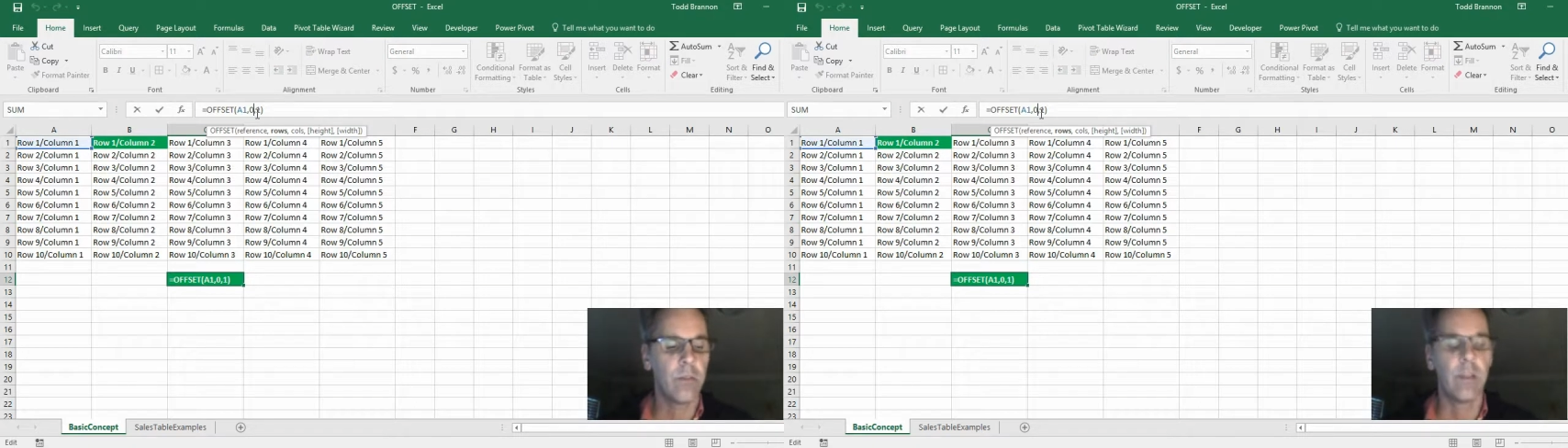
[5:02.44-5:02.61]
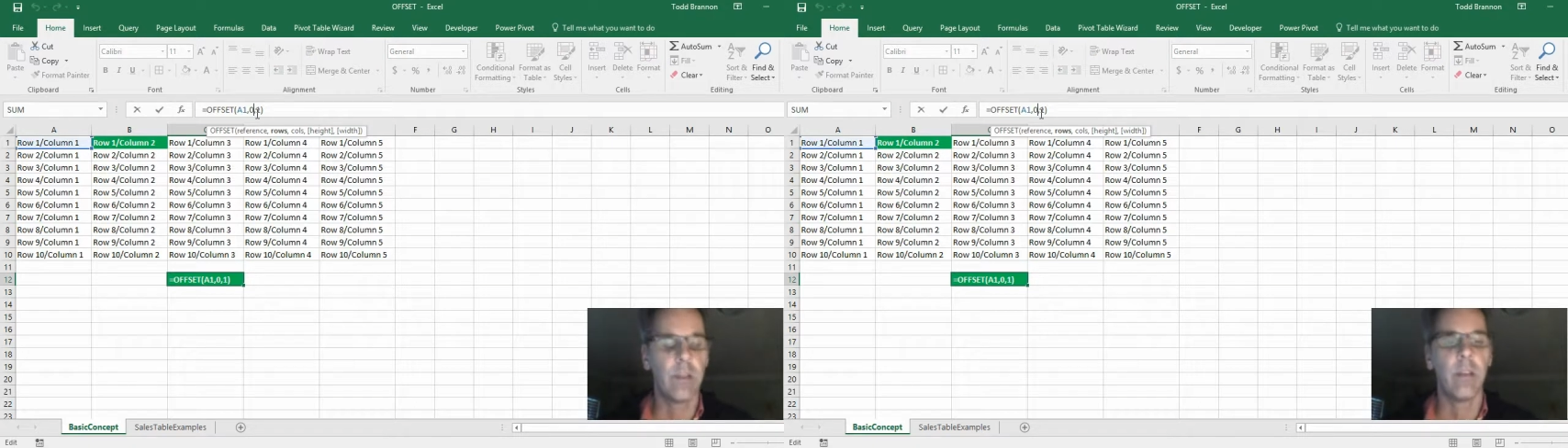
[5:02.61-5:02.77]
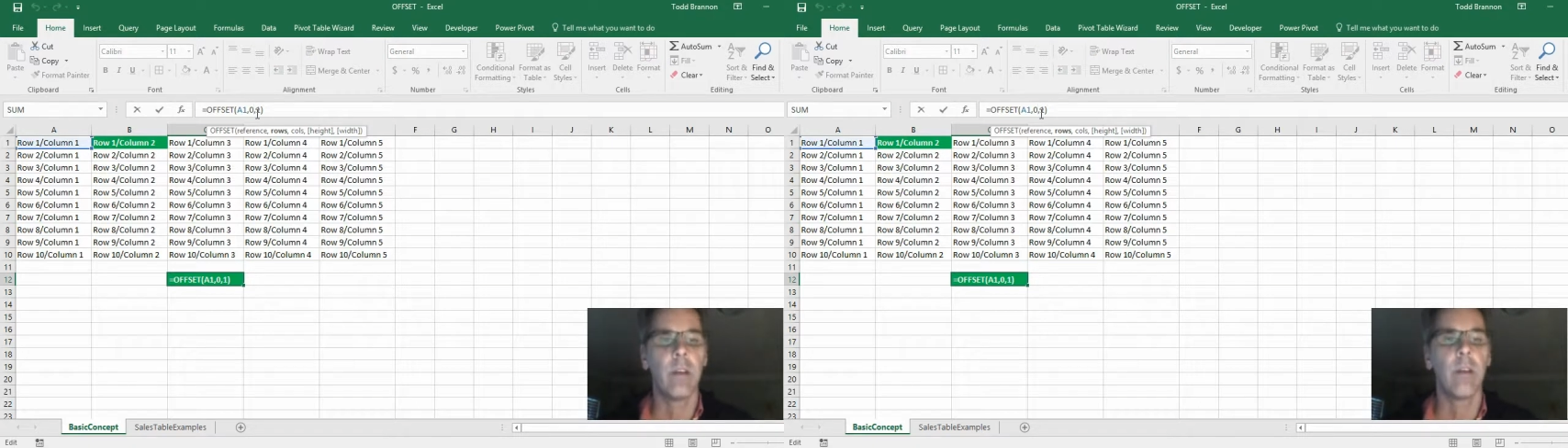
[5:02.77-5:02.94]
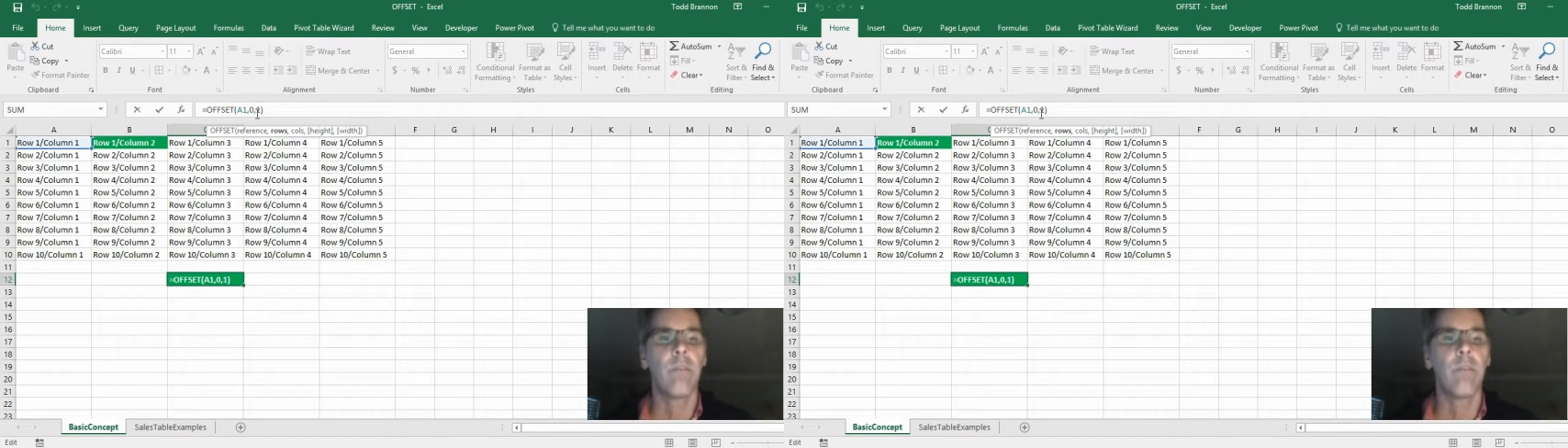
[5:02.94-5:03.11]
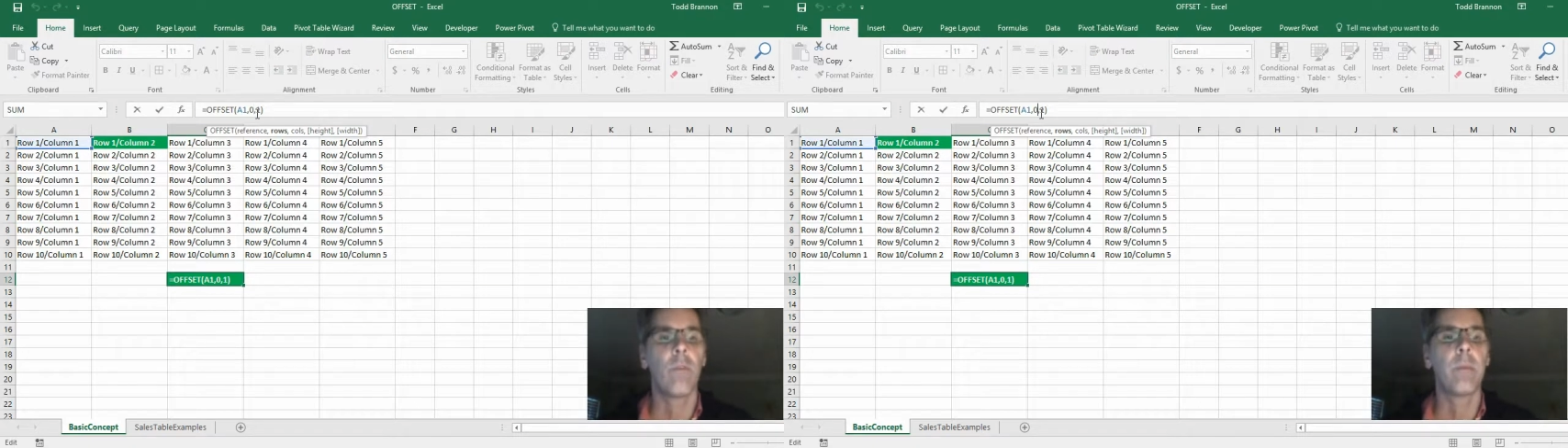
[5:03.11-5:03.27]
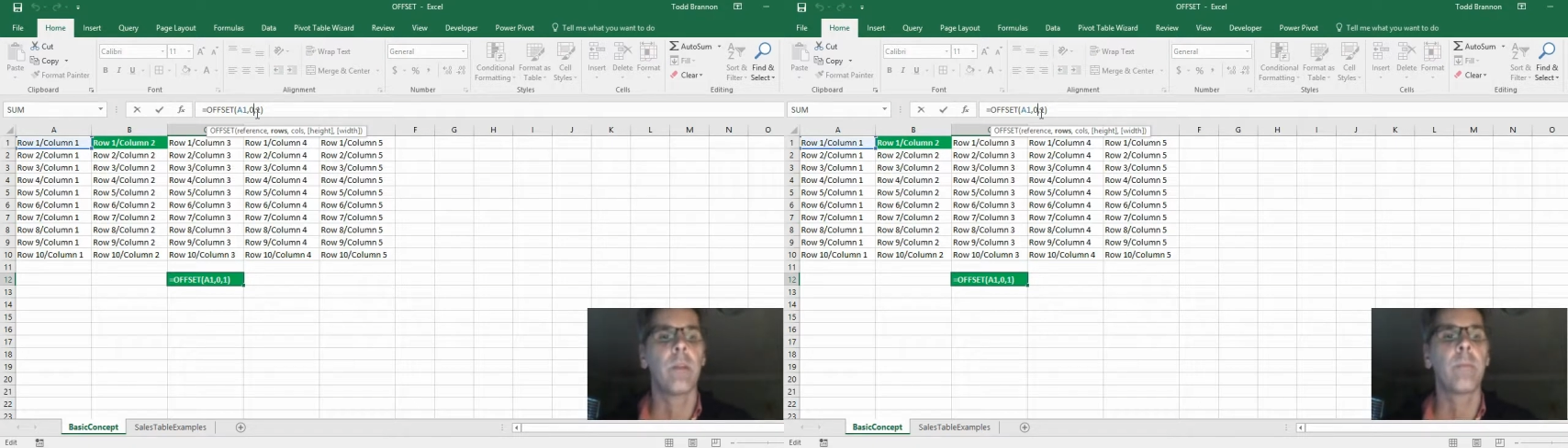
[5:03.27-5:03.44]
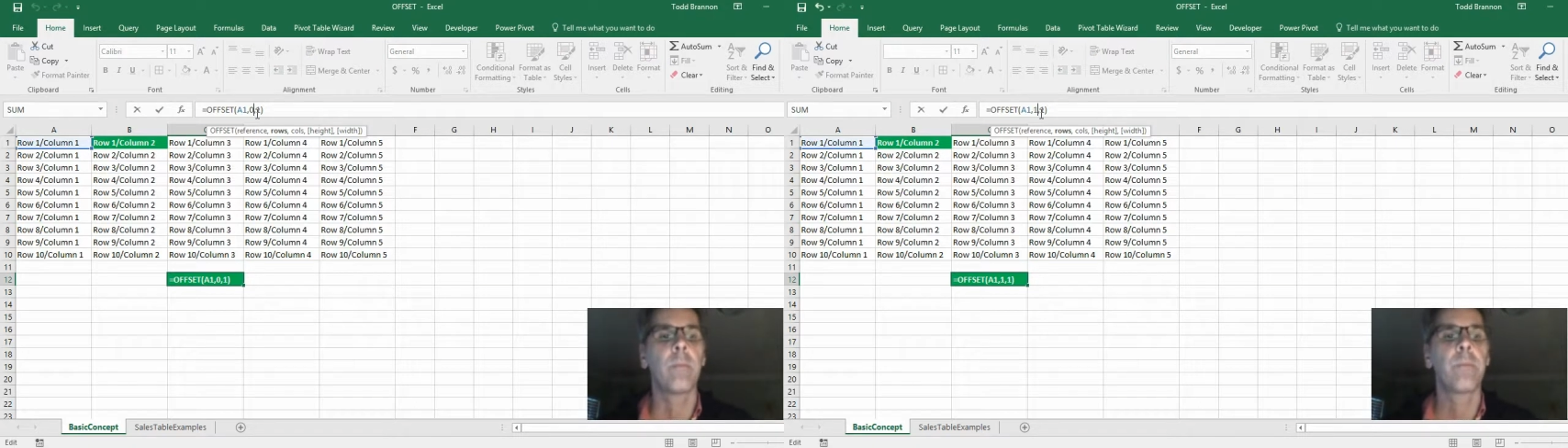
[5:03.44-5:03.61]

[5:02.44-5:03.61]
the formula.